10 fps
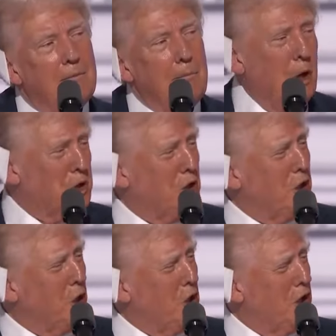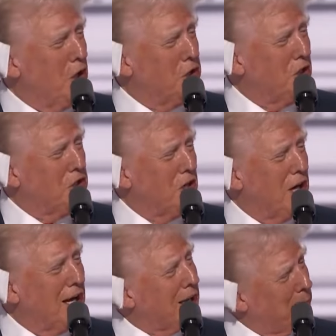Most of the audience doesn't
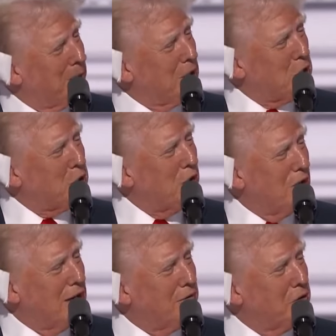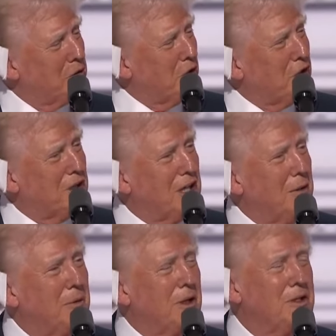like it, but it's true. You're going to have a very good
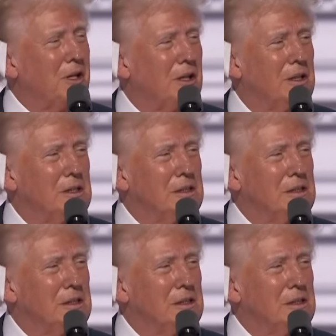team this year.